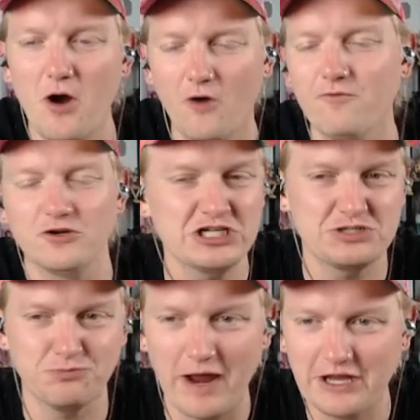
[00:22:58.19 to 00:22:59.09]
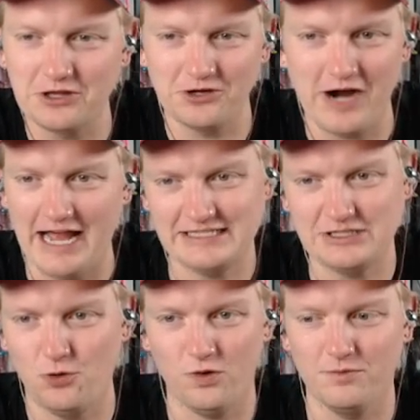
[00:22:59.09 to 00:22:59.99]
over just regular ass
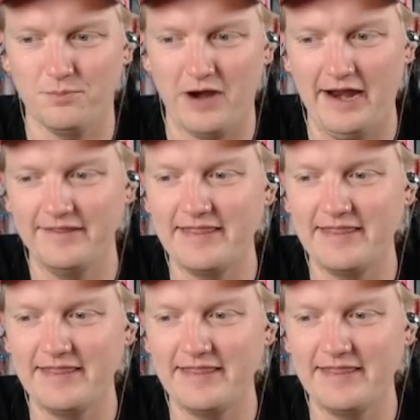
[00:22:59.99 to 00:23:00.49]
cornbread.